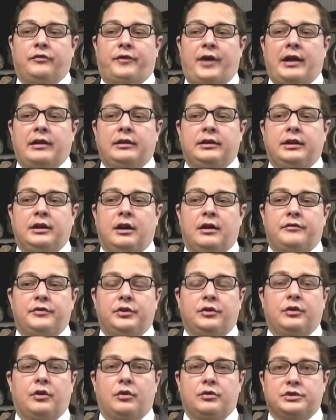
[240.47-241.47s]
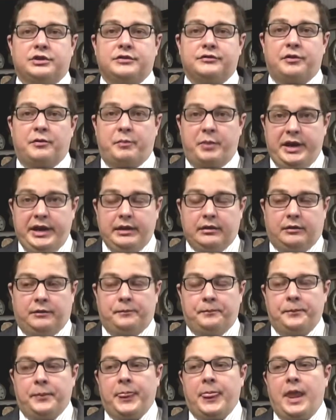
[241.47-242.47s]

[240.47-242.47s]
the filing of your notice of appeal.